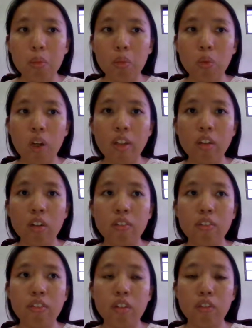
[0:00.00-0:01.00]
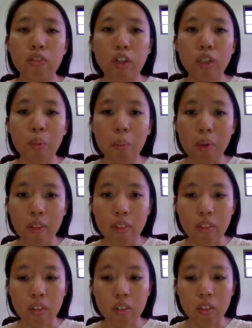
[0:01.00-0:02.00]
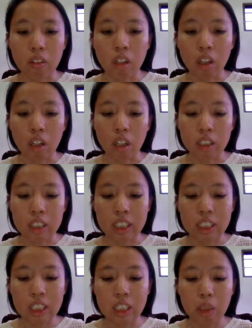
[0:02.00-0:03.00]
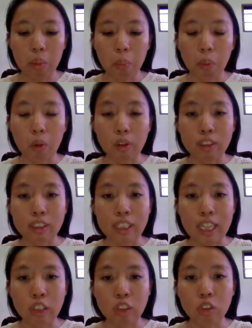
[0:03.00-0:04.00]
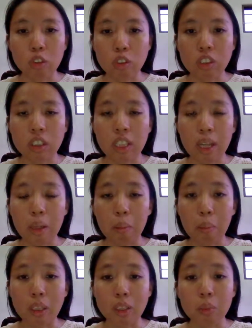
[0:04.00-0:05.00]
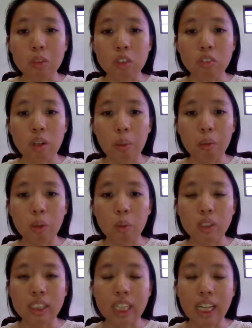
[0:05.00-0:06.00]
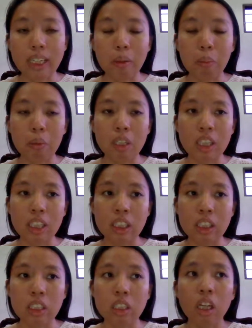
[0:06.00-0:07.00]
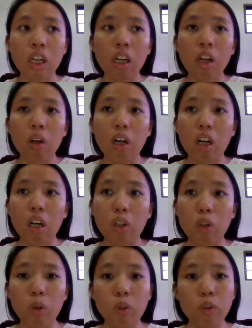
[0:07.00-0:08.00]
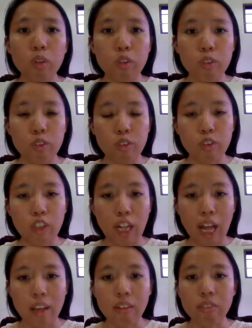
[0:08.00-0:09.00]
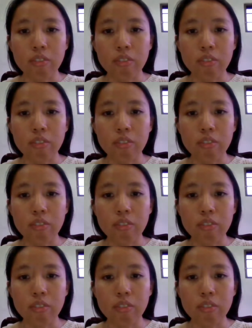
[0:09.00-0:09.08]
One of the fundamental key points that source and my spiritual family was guiding me is going through life